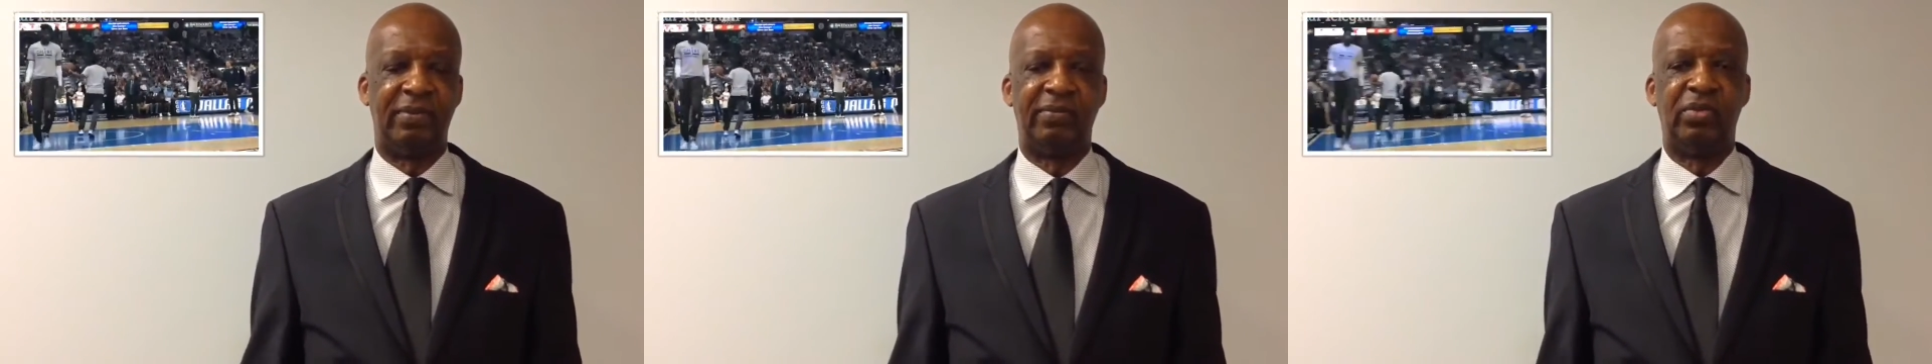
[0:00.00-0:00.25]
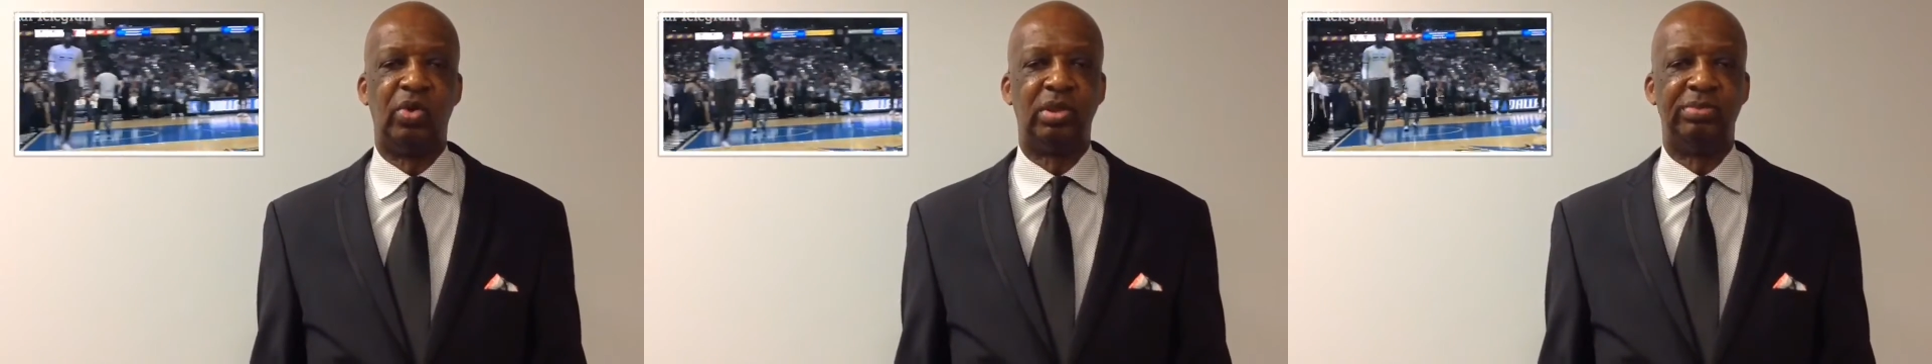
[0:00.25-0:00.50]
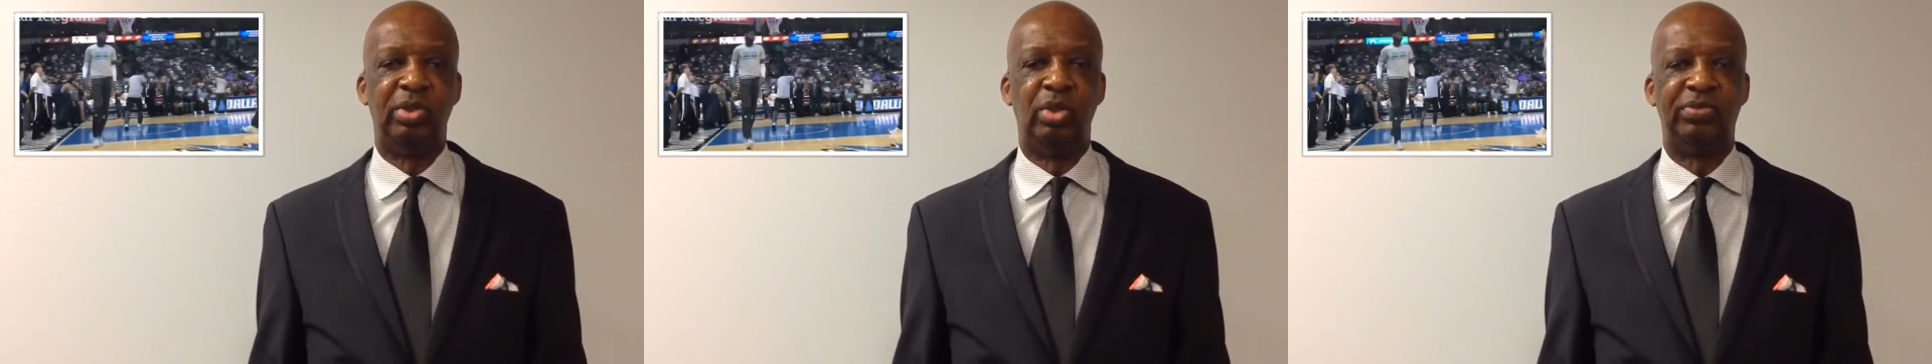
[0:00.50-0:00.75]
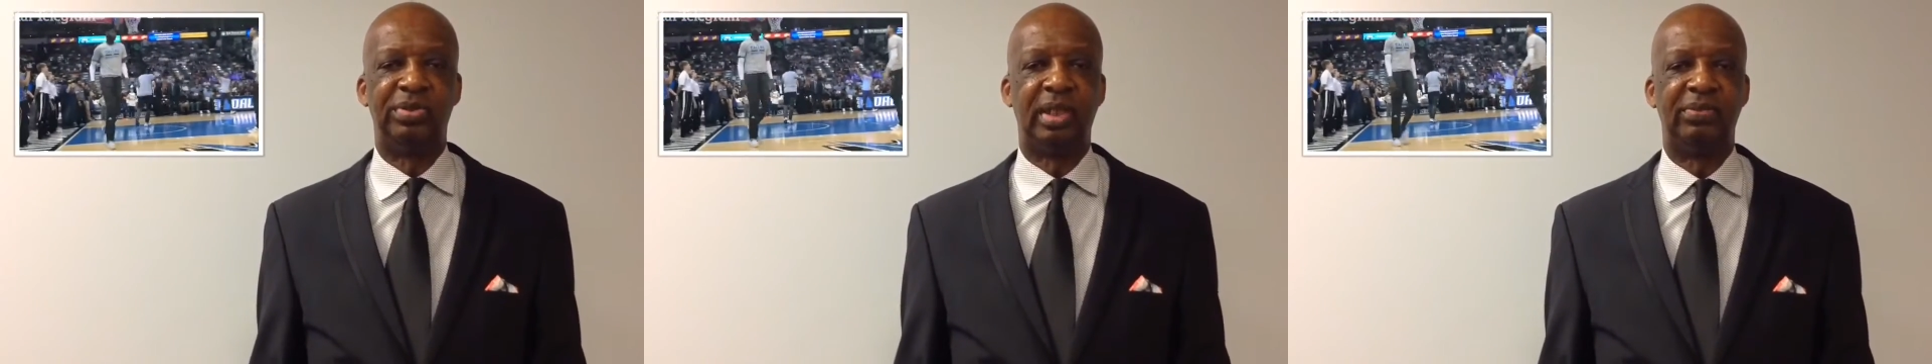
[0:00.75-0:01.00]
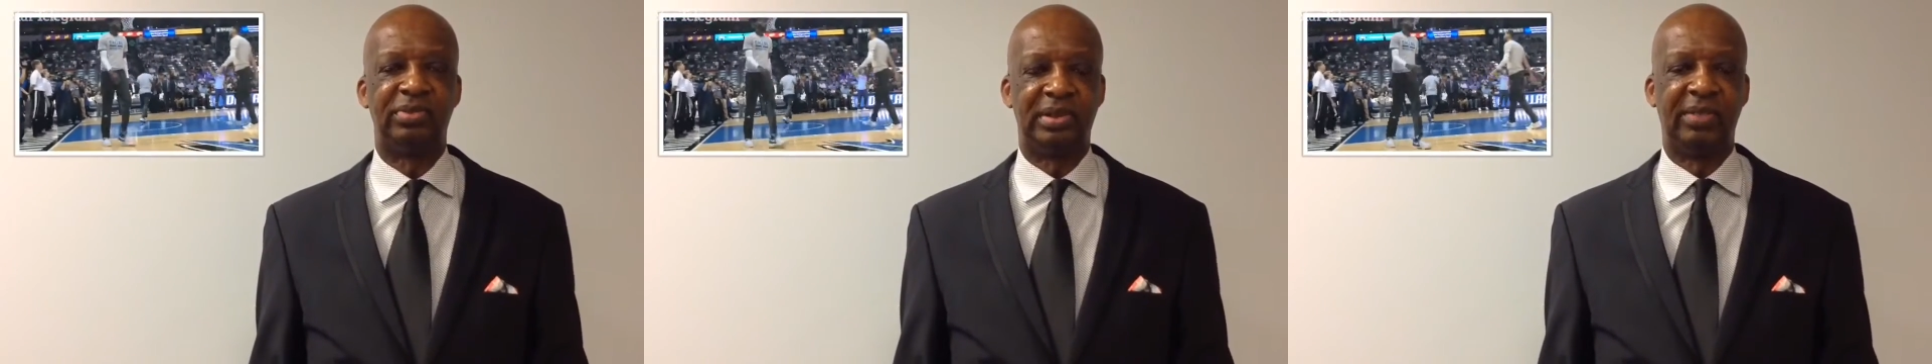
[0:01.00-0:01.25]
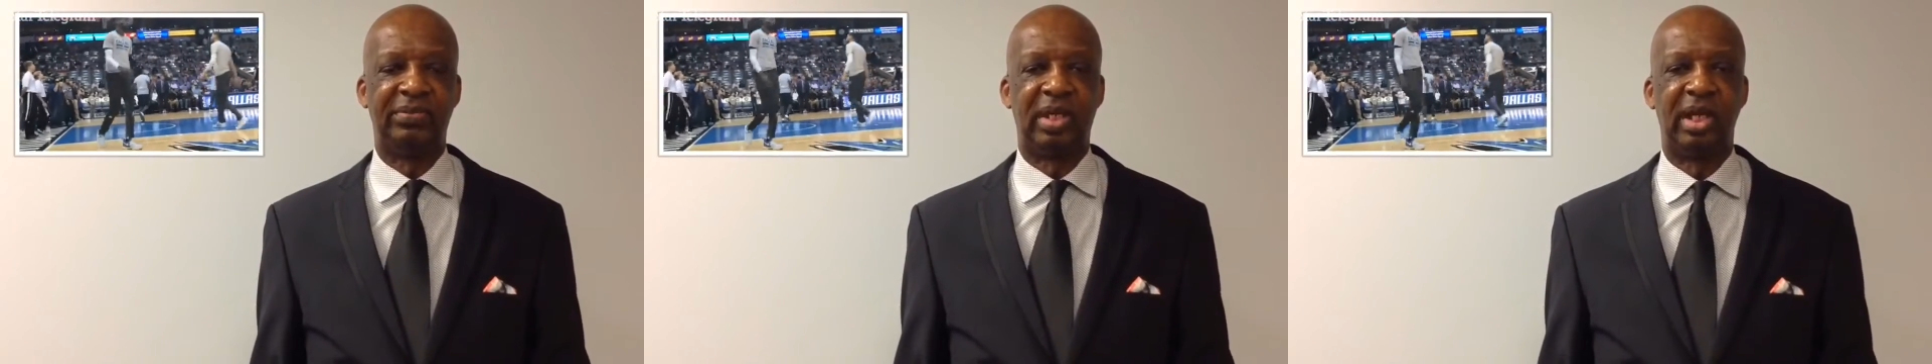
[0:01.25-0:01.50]
of course, moved Seth,
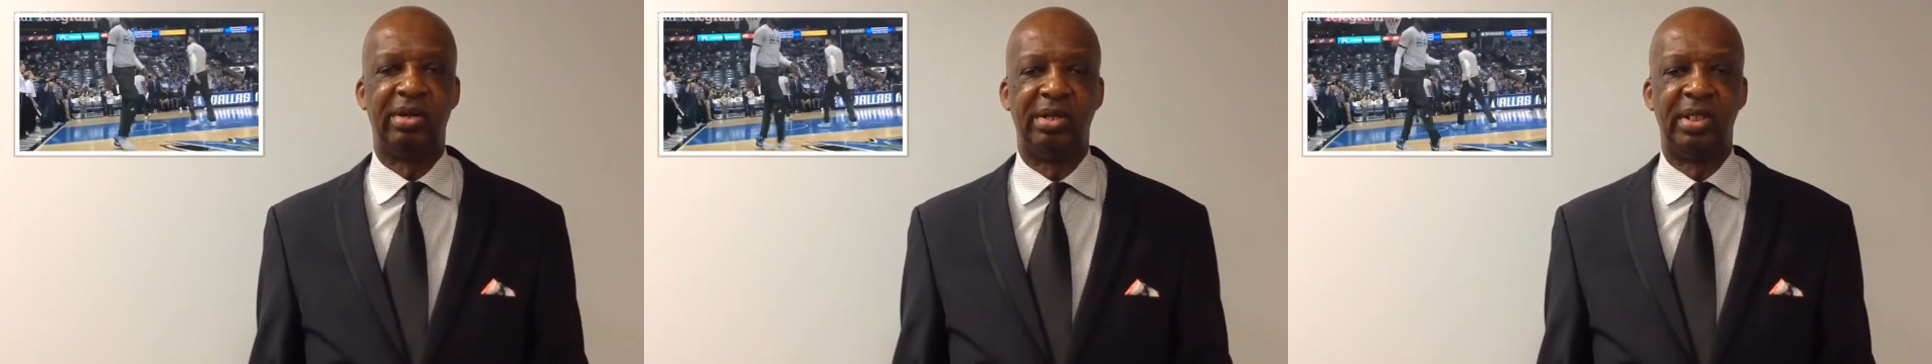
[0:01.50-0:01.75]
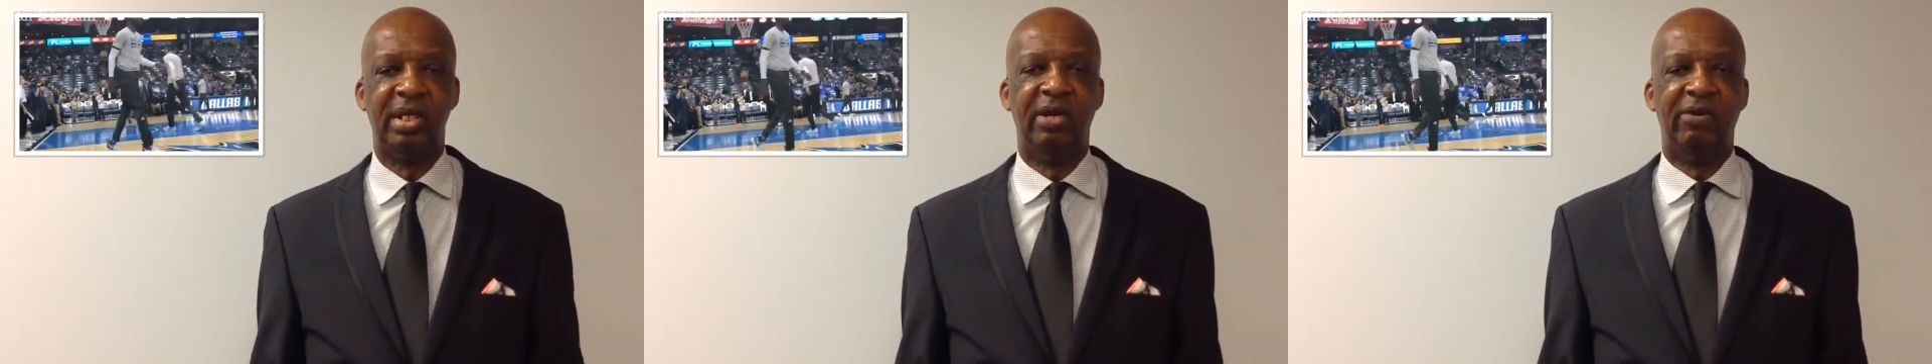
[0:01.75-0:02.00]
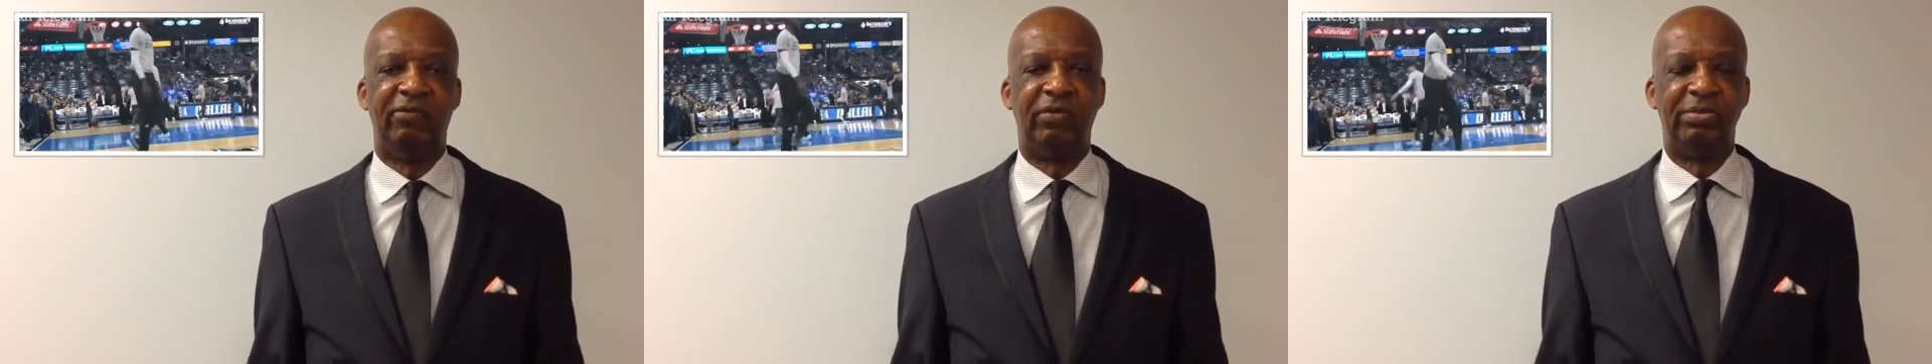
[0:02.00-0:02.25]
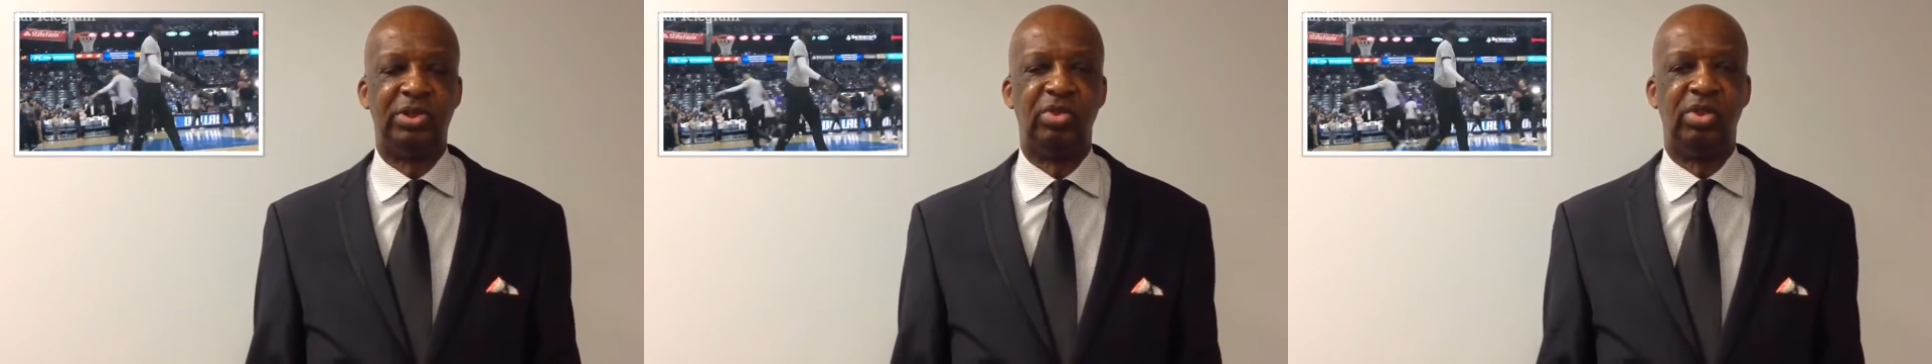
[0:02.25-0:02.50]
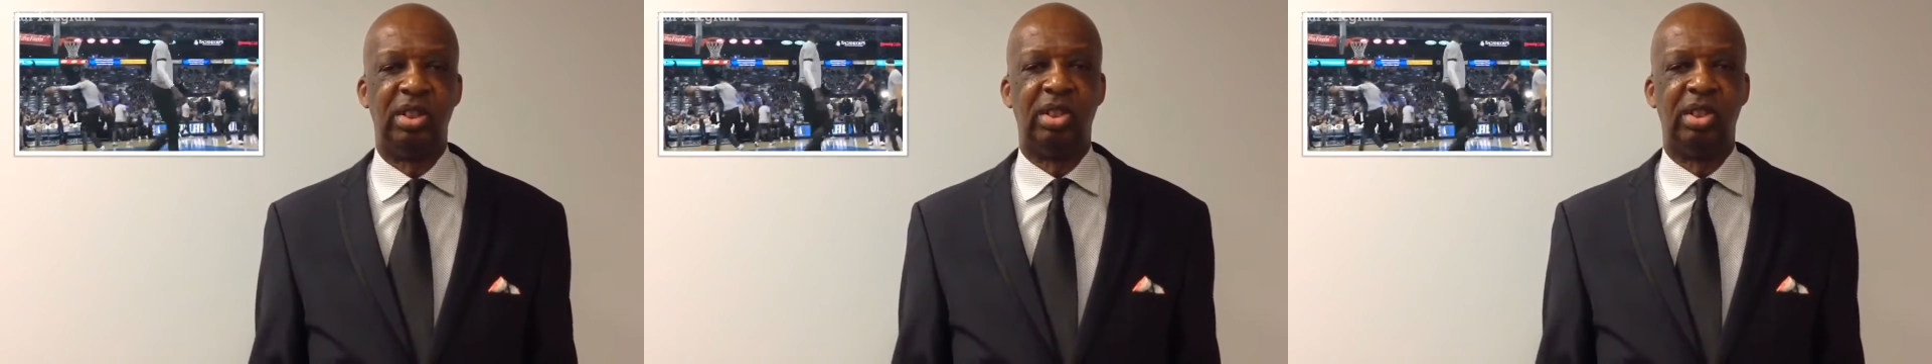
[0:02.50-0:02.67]
Seth Curry from shooting